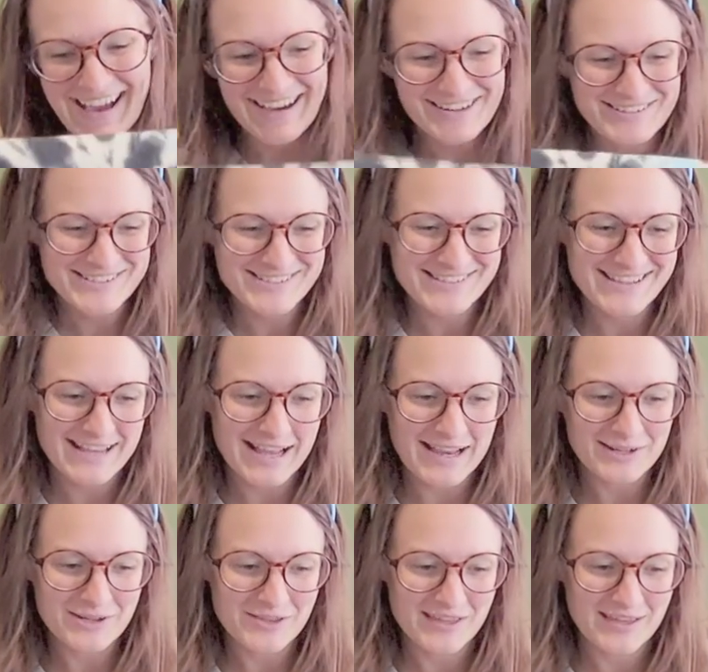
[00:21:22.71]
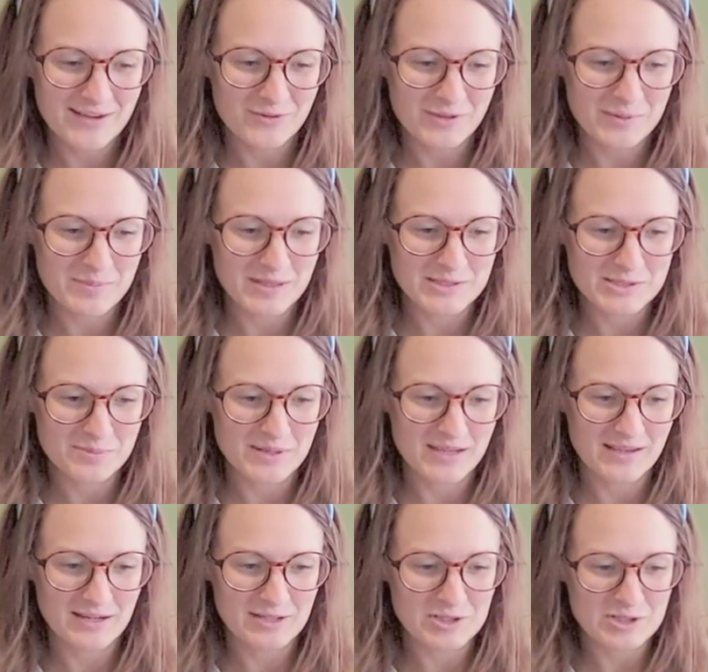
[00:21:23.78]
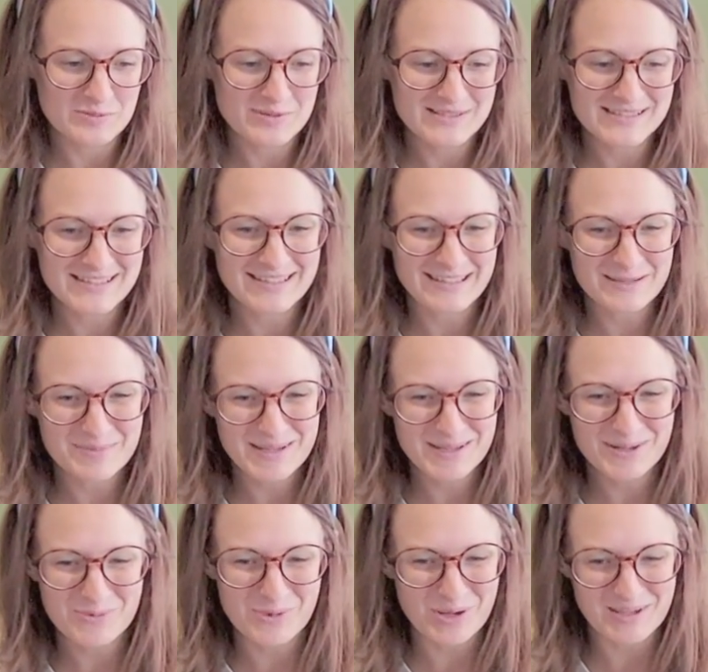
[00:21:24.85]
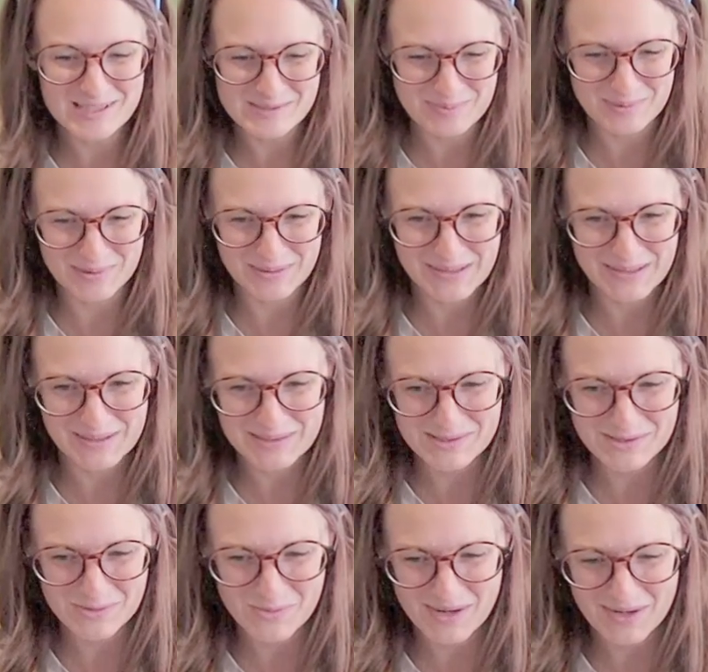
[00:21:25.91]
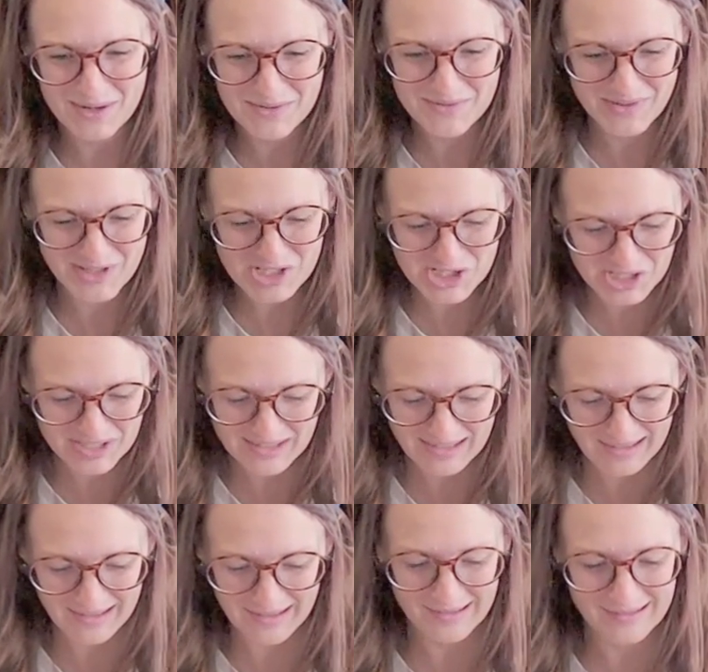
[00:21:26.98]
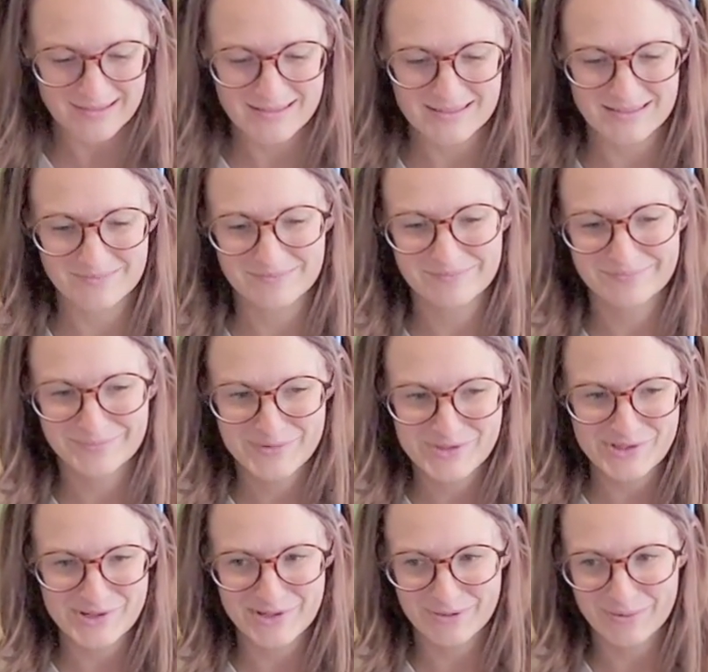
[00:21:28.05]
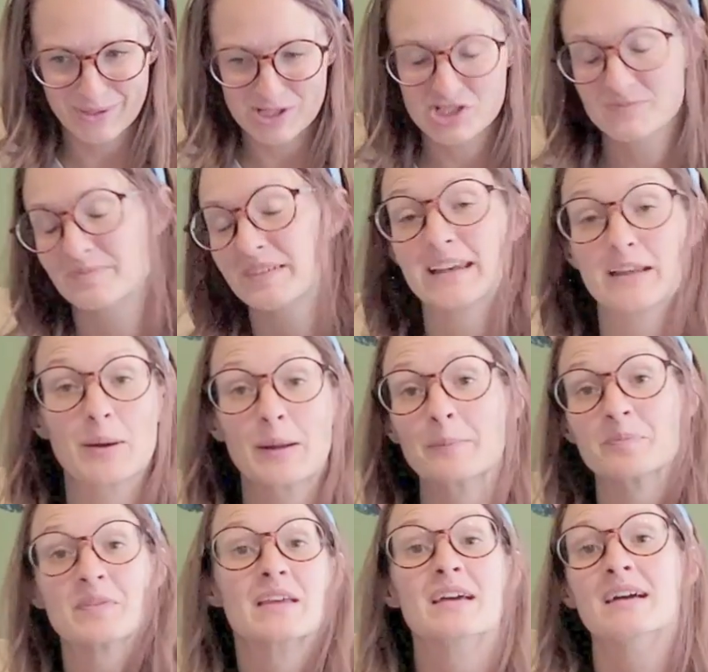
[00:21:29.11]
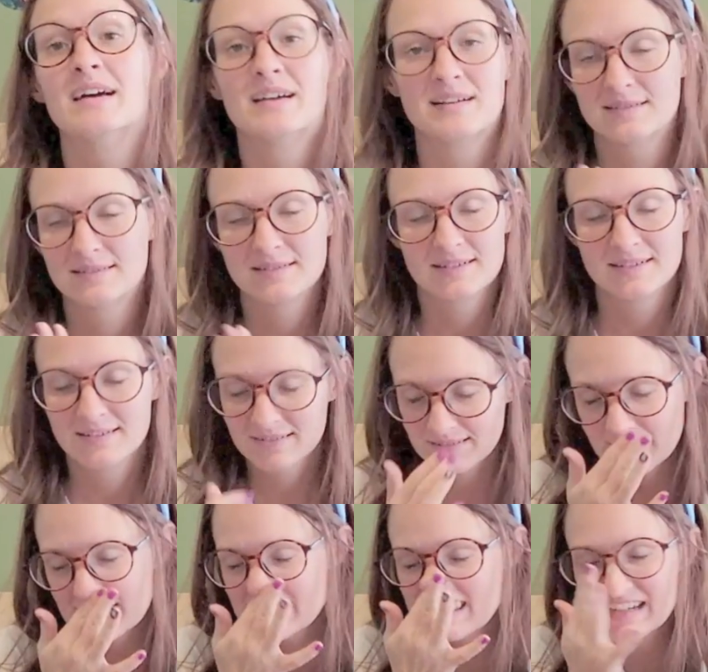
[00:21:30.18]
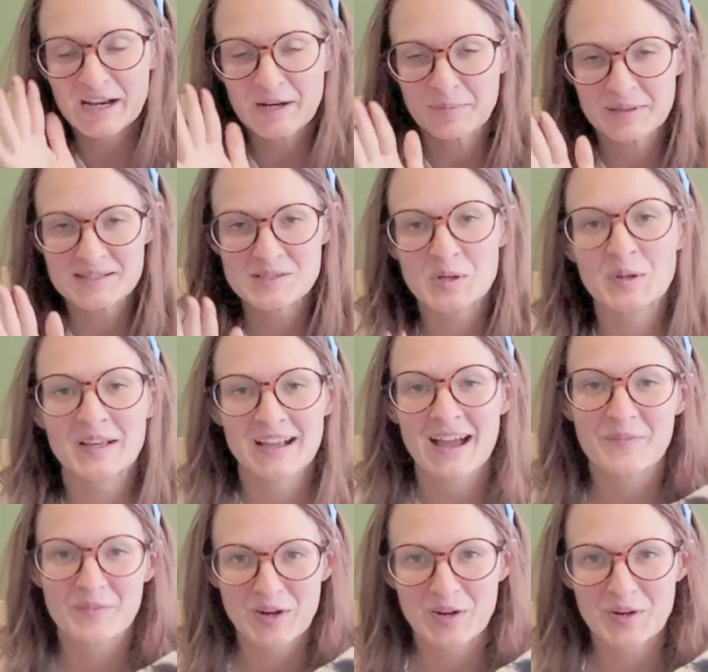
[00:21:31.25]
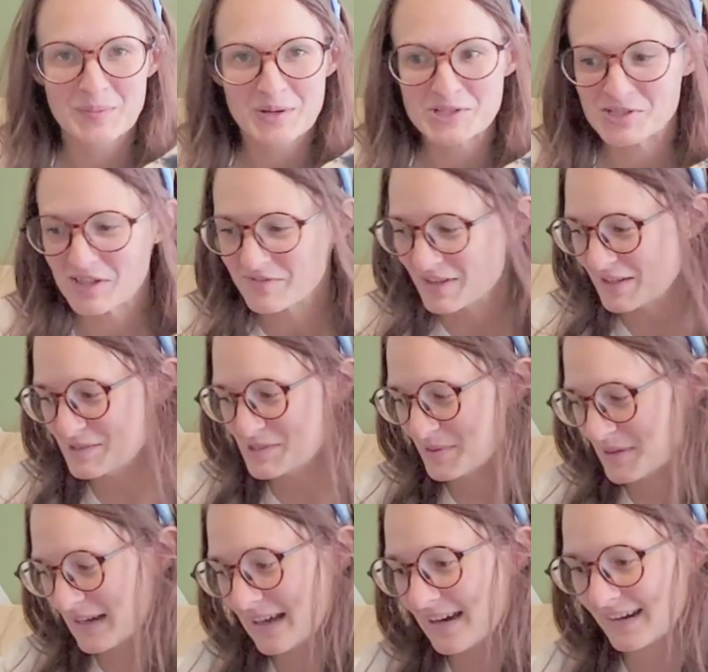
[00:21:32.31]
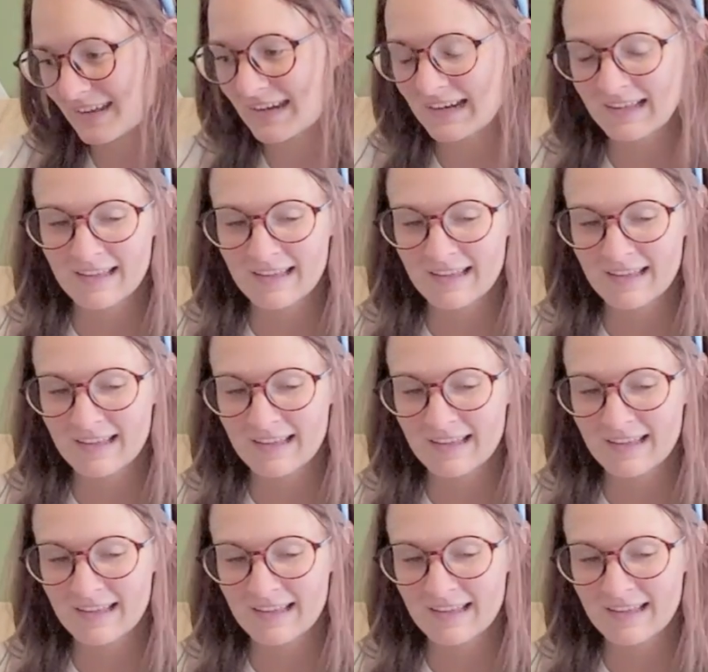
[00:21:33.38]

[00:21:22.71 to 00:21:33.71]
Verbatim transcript: I just like, I know they can only pick so many characters, but it's like Ant-Man and Wasp are on here, so where are Vision and Scarlet Witch. Anyway, it's not a big deal. Like, I very much love it, and so I got it.